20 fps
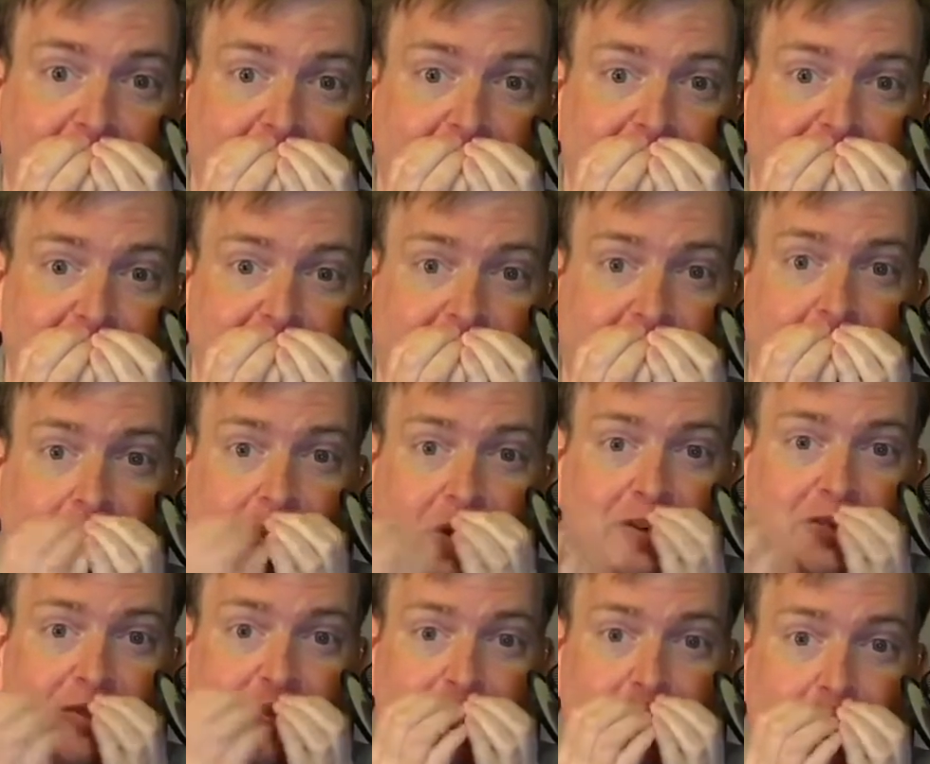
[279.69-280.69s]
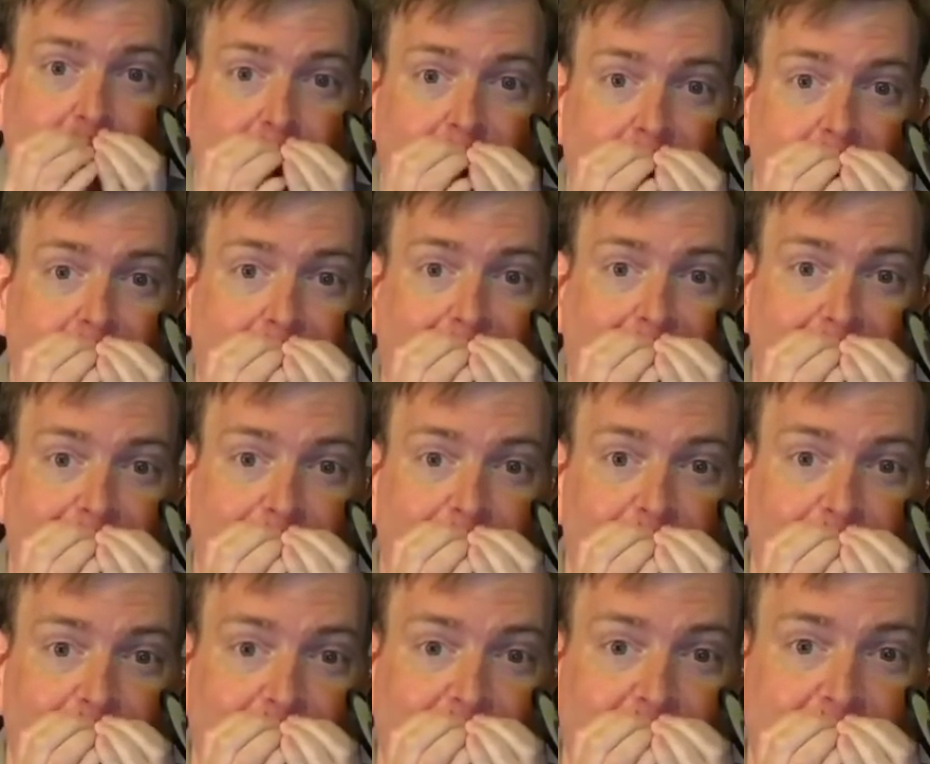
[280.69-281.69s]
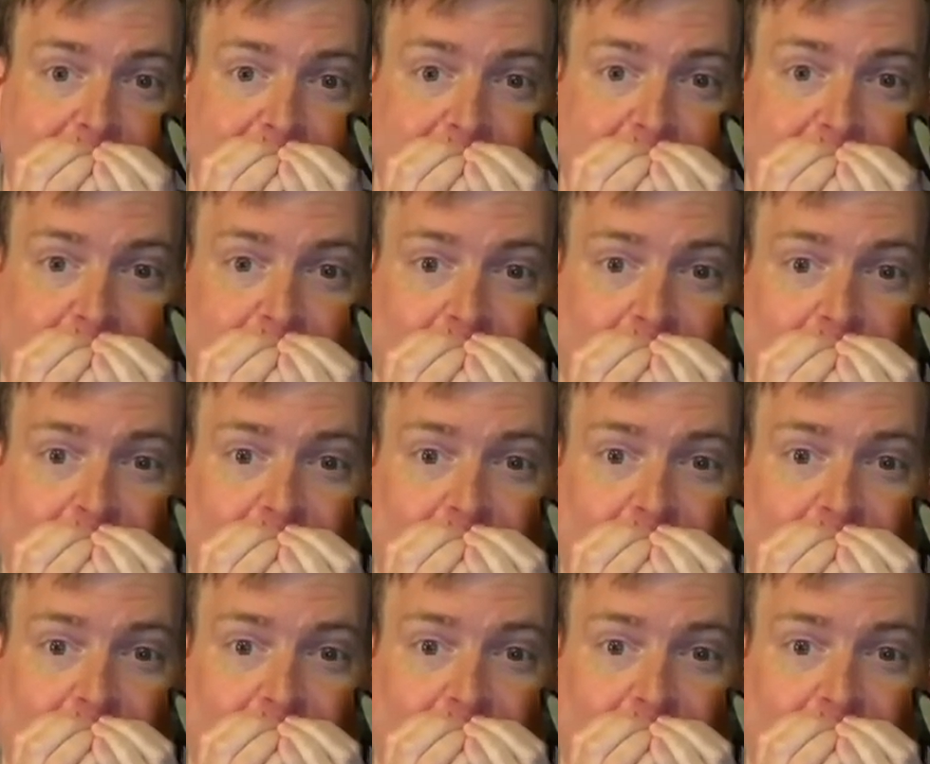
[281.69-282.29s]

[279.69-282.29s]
is to go into the bathroom and get you